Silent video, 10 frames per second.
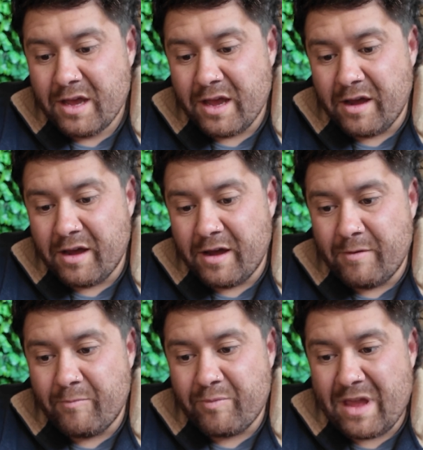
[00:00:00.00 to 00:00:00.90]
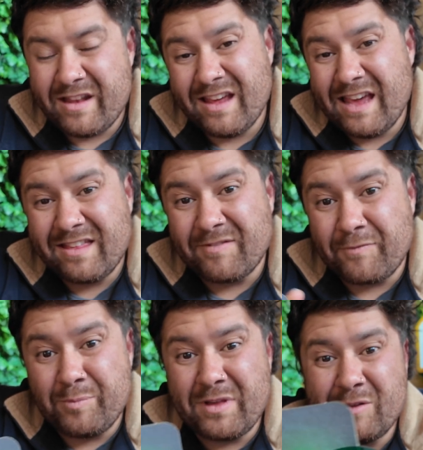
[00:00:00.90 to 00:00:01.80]
And as
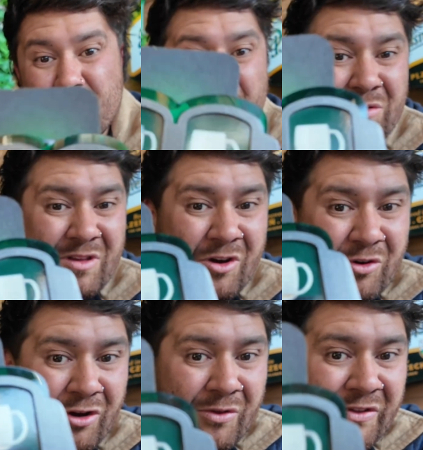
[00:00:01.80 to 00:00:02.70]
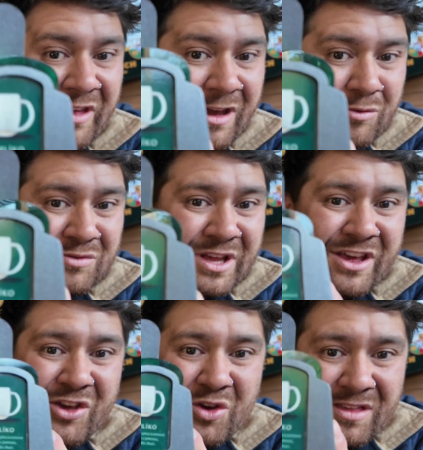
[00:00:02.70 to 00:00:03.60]
from this little coaster holder on the table,
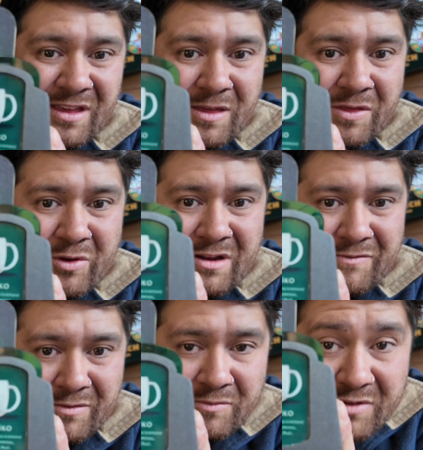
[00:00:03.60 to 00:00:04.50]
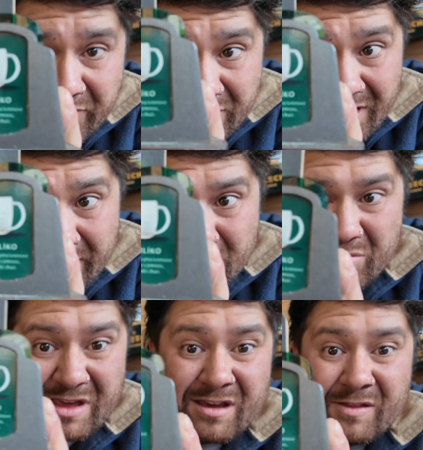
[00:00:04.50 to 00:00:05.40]
you can see the three different types of
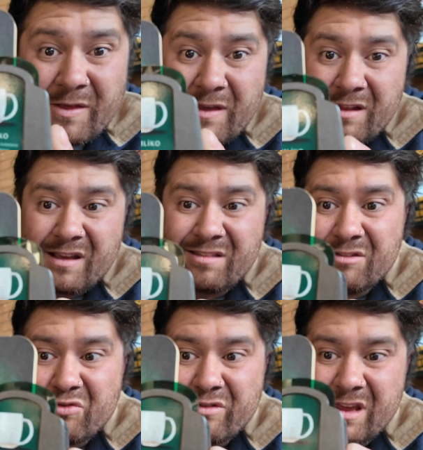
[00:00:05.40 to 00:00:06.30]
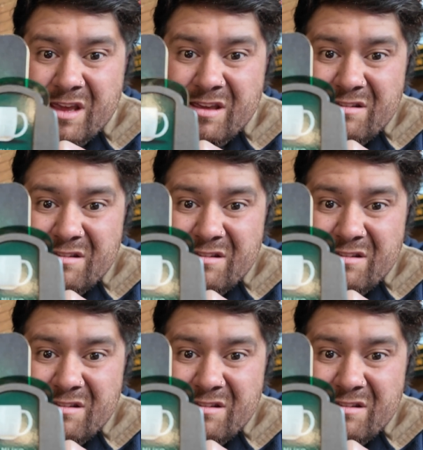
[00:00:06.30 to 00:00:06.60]
beer that they like to drink.